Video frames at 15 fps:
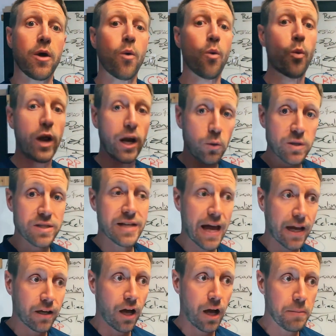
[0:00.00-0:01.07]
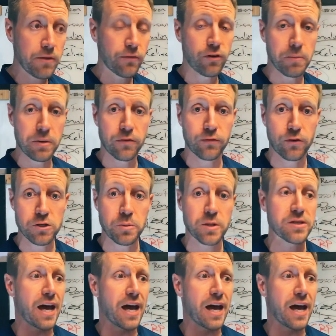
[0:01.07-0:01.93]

where was that coming from in the first place.